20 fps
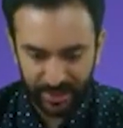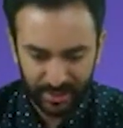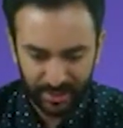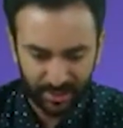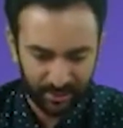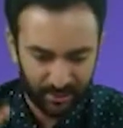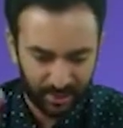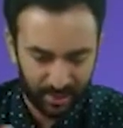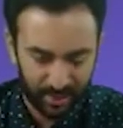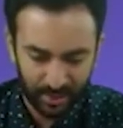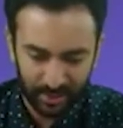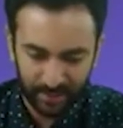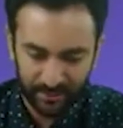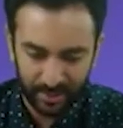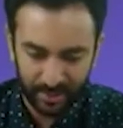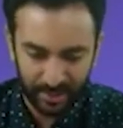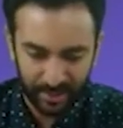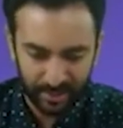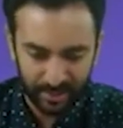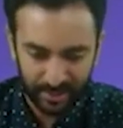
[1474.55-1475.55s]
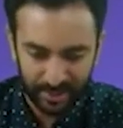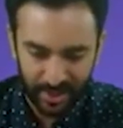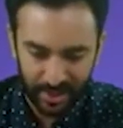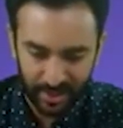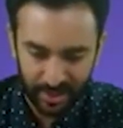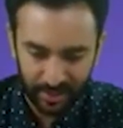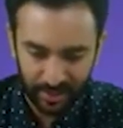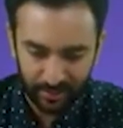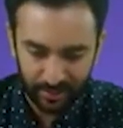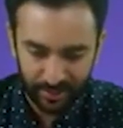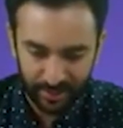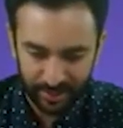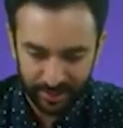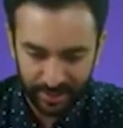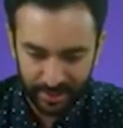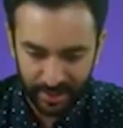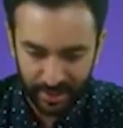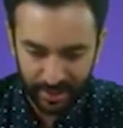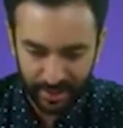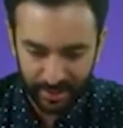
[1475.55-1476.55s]
Just I'm gonna leave like
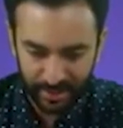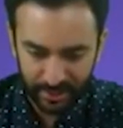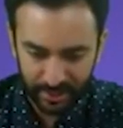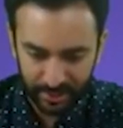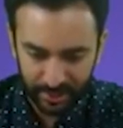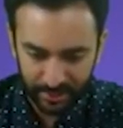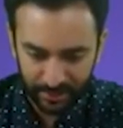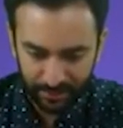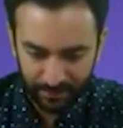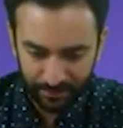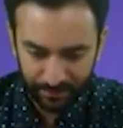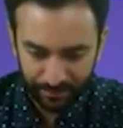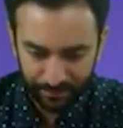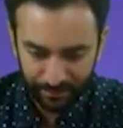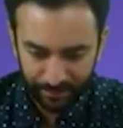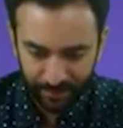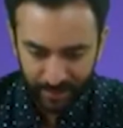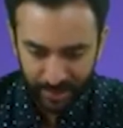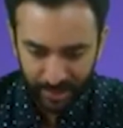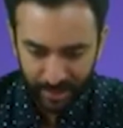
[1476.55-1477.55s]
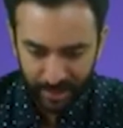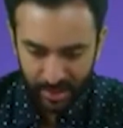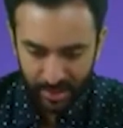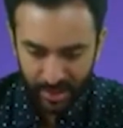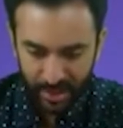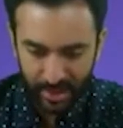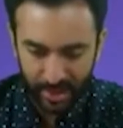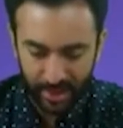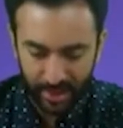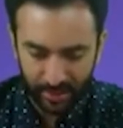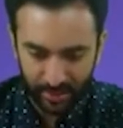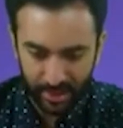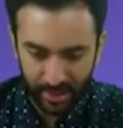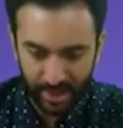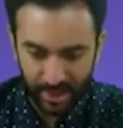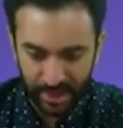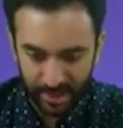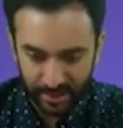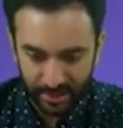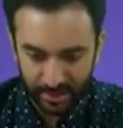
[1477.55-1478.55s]
10%. And I'm
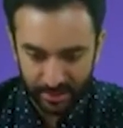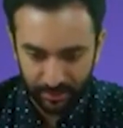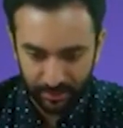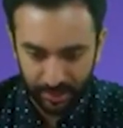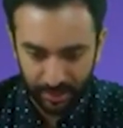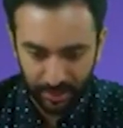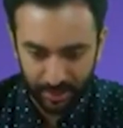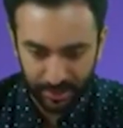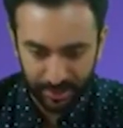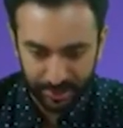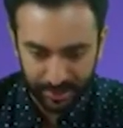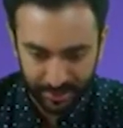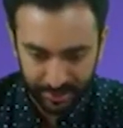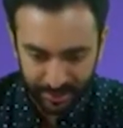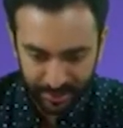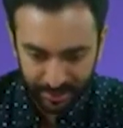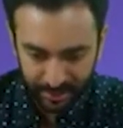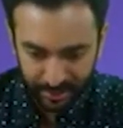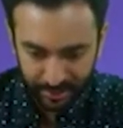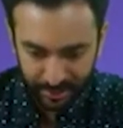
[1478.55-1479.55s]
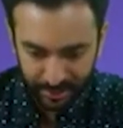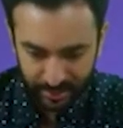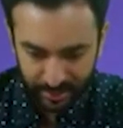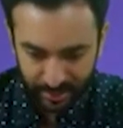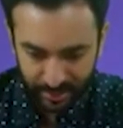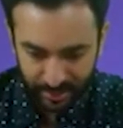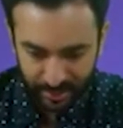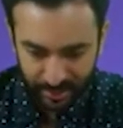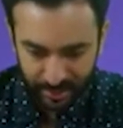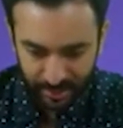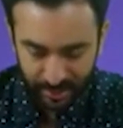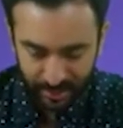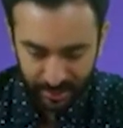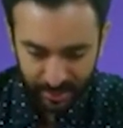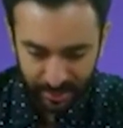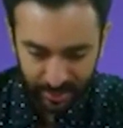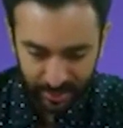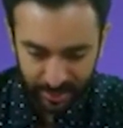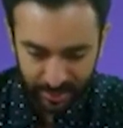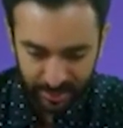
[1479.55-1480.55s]
going to add some blurriness.
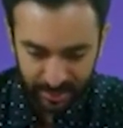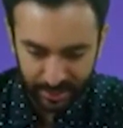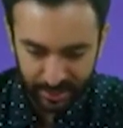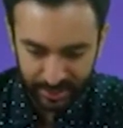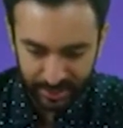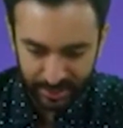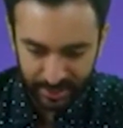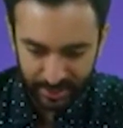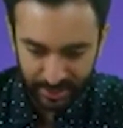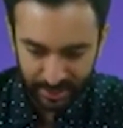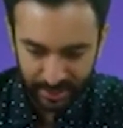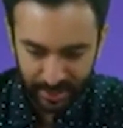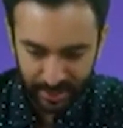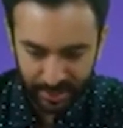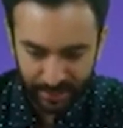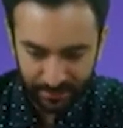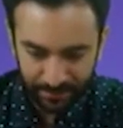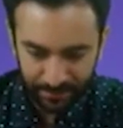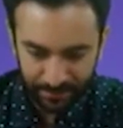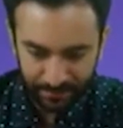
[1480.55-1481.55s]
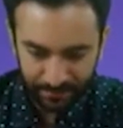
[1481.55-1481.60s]
And as you can see...